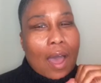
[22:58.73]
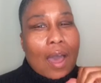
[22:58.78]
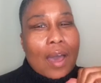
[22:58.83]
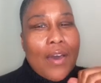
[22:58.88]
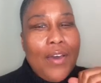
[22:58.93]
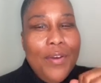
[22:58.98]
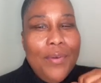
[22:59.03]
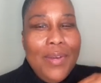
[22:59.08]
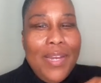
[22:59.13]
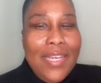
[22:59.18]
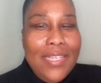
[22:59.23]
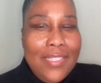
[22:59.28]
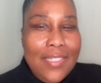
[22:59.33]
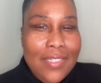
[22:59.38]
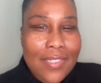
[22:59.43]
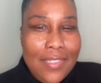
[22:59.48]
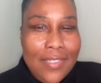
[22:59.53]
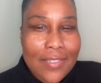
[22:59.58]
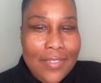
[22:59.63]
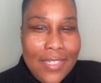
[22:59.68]
the
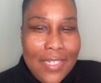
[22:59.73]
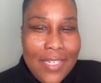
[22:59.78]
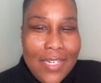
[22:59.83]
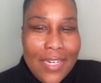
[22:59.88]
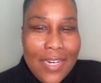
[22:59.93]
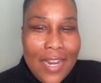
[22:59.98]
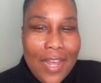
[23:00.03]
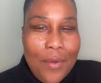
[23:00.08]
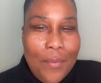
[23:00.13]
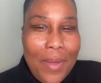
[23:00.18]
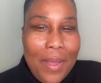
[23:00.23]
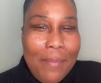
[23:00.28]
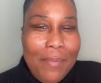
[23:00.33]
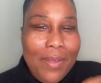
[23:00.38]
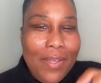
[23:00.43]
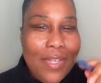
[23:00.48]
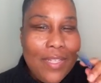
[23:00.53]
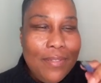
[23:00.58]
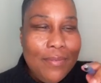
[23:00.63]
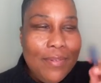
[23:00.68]
relationship ended that way
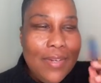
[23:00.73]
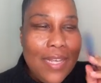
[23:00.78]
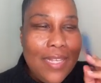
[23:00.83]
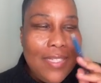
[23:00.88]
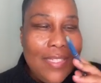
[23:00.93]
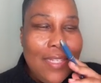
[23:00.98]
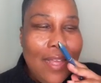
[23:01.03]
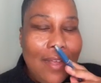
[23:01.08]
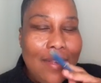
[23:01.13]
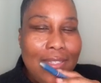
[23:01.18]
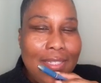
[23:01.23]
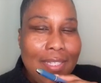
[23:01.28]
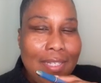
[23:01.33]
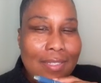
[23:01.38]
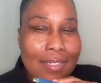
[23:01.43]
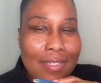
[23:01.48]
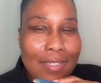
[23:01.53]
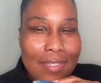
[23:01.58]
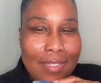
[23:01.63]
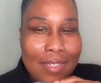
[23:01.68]
because when I saw
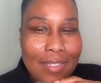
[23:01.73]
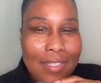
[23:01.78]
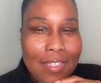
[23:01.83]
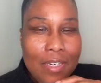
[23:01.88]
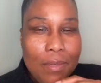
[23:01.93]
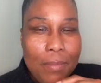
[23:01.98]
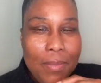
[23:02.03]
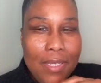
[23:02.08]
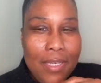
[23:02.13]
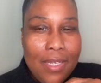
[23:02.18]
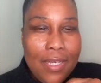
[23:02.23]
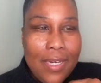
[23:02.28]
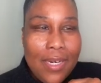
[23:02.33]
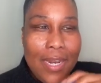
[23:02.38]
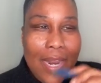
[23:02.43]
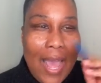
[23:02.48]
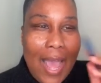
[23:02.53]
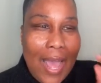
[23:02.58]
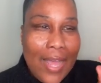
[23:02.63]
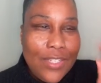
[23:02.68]
such and such in the
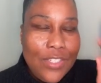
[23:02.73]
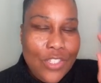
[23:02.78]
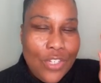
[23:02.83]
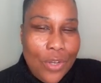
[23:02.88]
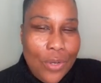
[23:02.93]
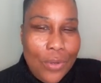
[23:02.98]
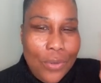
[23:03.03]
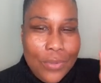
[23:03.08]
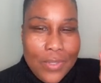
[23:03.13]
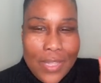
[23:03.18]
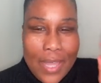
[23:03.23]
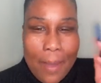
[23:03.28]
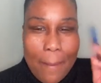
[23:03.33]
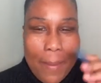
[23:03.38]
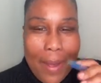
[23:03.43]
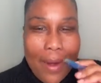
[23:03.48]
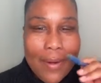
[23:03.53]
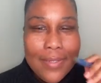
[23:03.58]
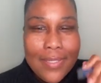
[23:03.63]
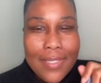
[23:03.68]
beginning, I chose
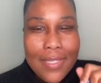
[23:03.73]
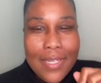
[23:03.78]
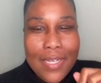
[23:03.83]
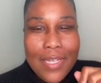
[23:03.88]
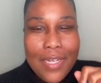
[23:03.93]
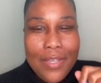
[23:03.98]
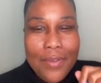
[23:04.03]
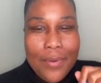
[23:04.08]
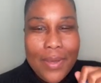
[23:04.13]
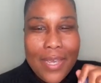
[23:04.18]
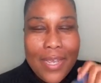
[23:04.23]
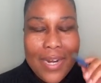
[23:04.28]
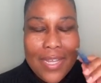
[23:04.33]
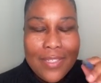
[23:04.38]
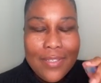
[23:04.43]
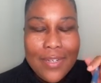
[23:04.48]
that person anyway. And